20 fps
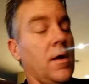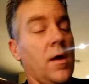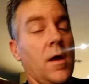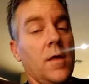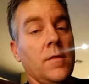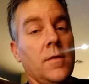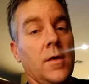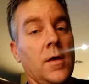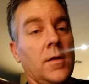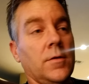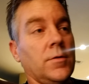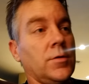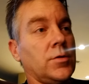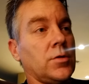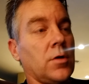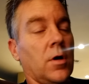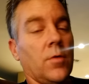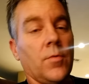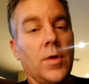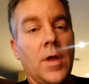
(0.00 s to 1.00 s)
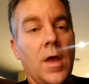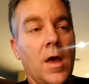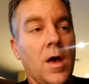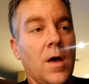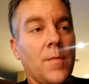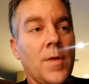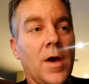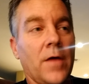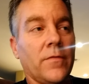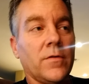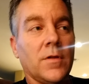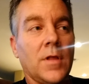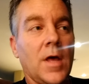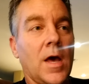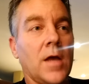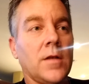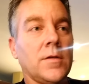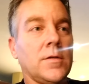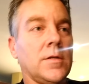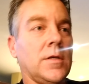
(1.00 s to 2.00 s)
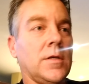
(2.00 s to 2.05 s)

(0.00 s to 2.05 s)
and then you start rehab after that.